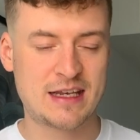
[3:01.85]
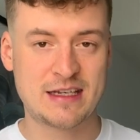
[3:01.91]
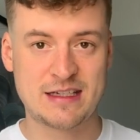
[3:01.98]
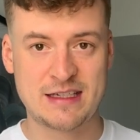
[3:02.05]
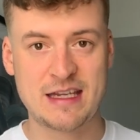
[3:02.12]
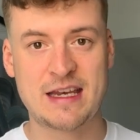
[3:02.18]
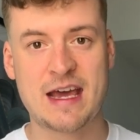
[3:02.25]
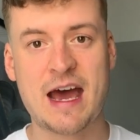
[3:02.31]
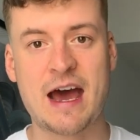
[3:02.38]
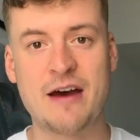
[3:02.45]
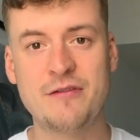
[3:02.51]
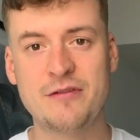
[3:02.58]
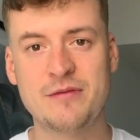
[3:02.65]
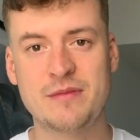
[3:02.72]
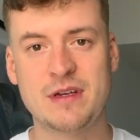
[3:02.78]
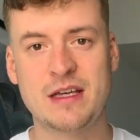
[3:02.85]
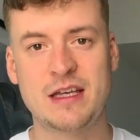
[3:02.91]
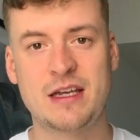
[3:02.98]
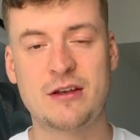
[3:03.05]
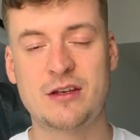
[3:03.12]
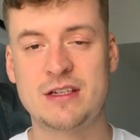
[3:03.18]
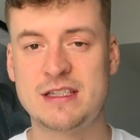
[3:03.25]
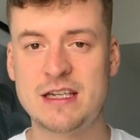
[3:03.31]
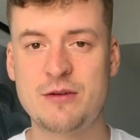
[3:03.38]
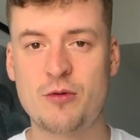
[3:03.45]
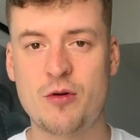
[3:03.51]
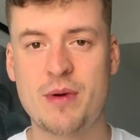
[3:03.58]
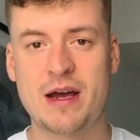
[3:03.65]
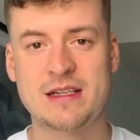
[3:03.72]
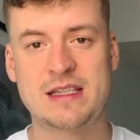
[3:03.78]
did have, a considerable
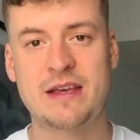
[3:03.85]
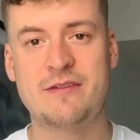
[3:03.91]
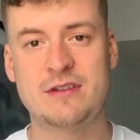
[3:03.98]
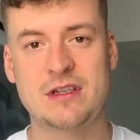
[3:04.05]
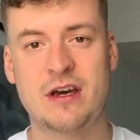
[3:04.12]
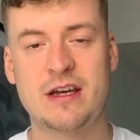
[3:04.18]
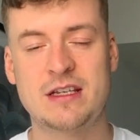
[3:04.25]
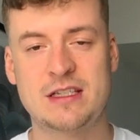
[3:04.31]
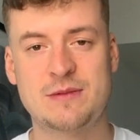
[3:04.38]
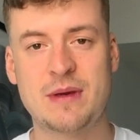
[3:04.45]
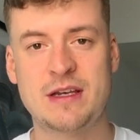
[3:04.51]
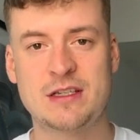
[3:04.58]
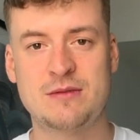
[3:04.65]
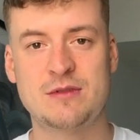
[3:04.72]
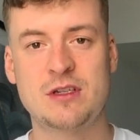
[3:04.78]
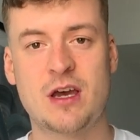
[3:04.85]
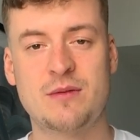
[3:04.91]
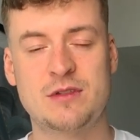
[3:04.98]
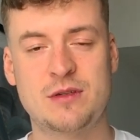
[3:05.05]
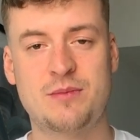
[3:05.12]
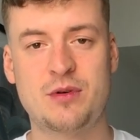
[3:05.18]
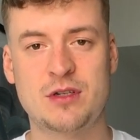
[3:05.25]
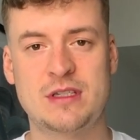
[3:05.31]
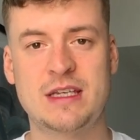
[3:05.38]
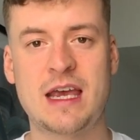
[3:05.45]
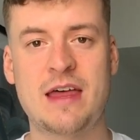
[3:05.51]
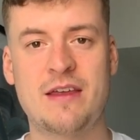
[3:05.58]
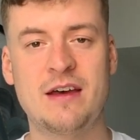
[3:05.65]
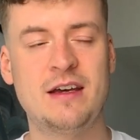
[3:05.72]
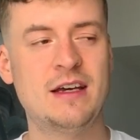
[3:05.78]
amount of savings that I'd spent some time to put
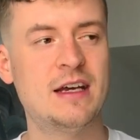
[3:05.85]
together.